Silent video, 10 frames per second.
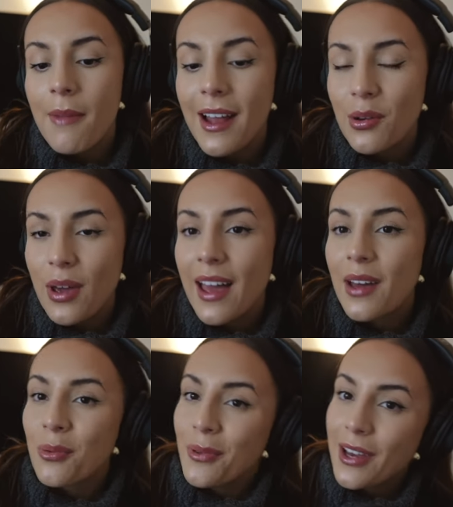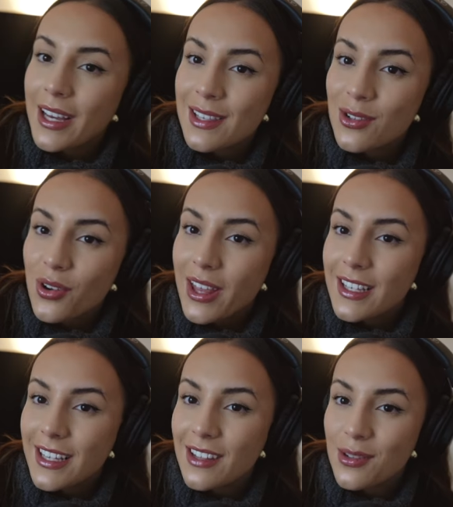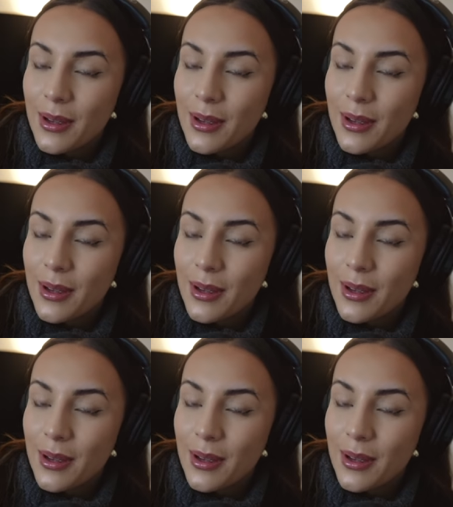But anyway, I hope you guys enjoy. Let's get into